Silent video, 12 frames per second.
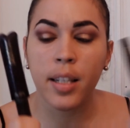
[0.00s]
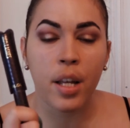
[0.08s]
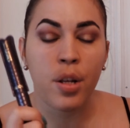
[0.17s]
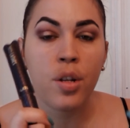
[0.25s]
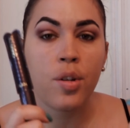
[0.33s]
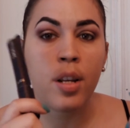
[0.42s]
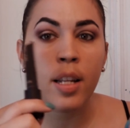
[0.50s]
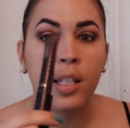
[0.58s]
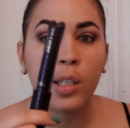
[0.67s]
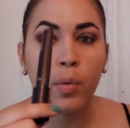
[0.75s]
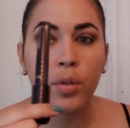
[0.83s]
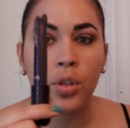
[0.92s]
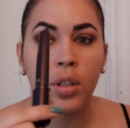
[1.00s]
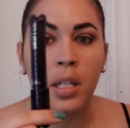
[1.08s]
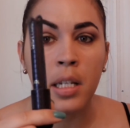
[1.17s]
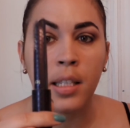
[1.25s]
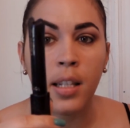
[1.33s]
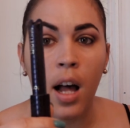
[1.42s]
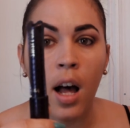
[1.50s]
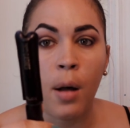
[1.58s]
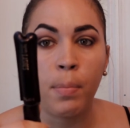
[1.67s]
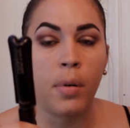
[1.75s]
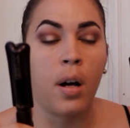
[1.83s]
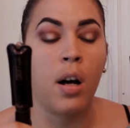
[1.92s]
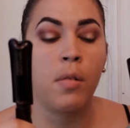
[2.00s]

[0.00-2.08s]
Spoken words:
I usually switch this up,